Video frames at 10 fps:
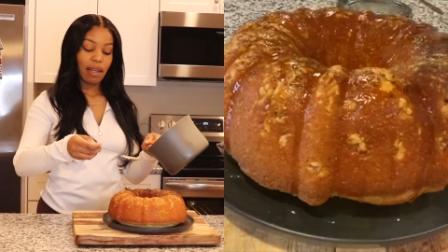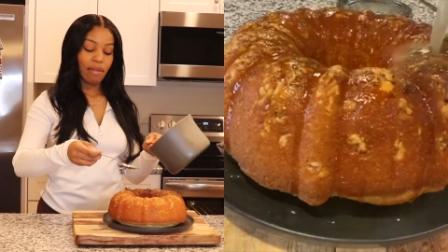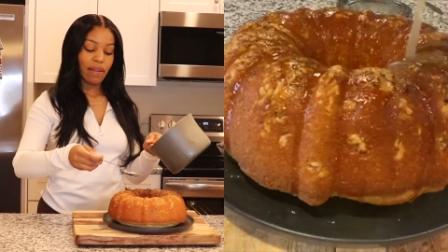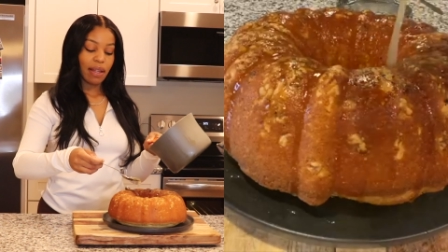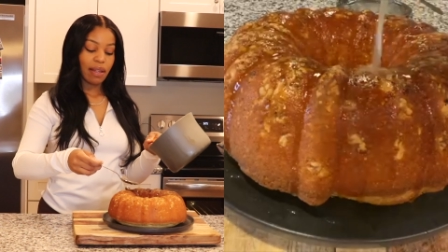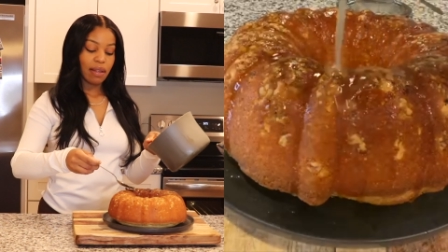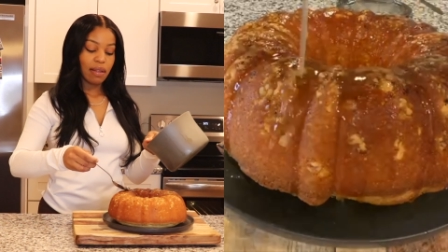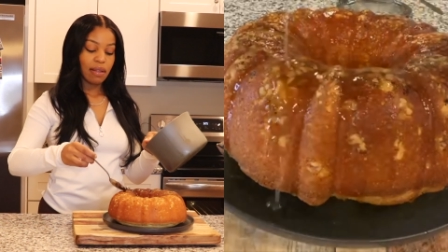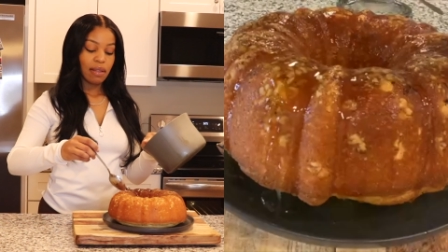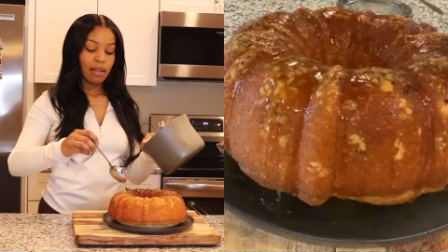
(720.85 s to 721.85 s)
give it
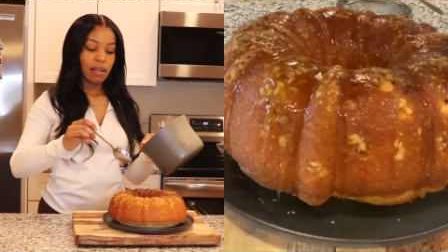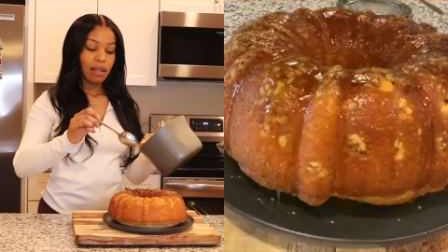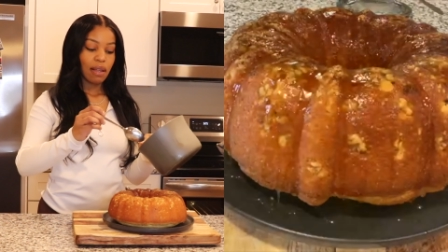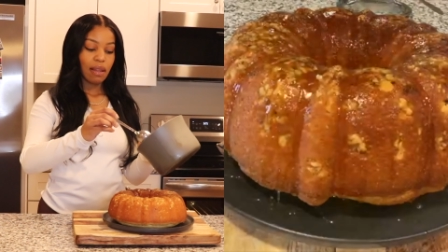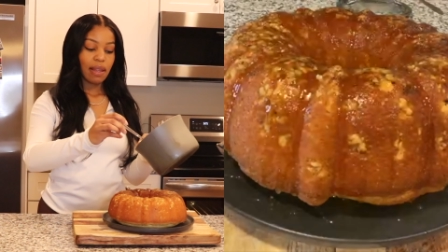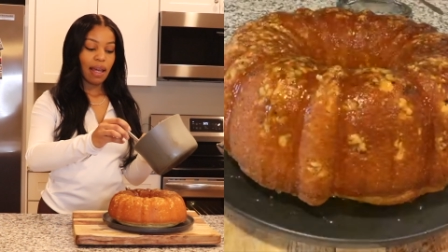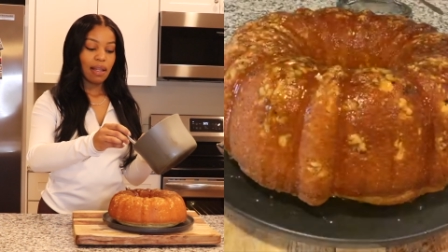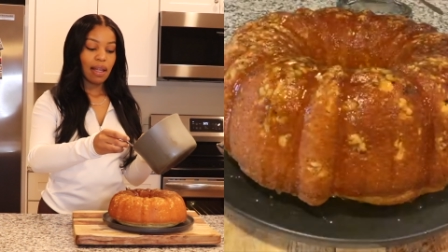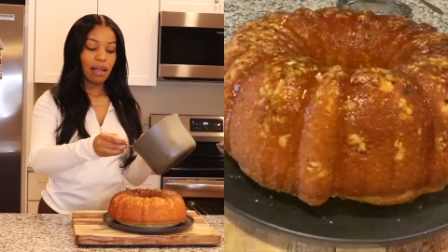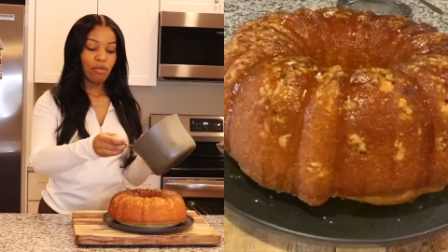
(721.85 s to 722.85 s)

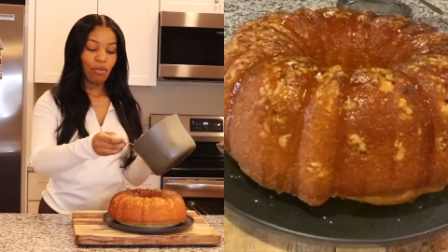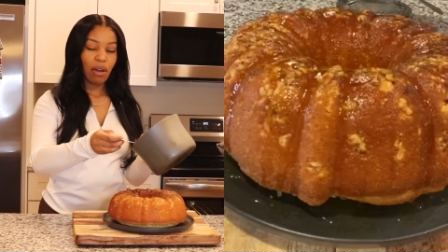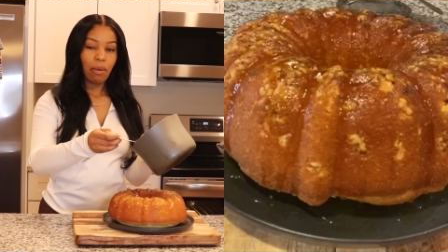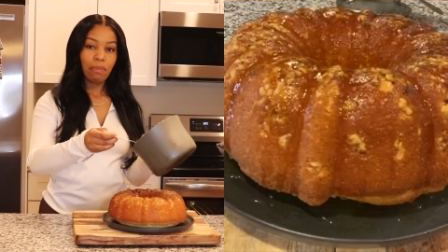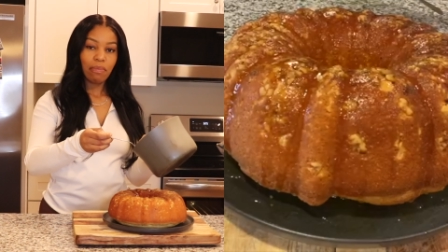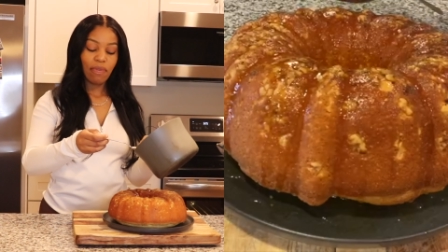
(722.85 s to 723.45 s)
that like rum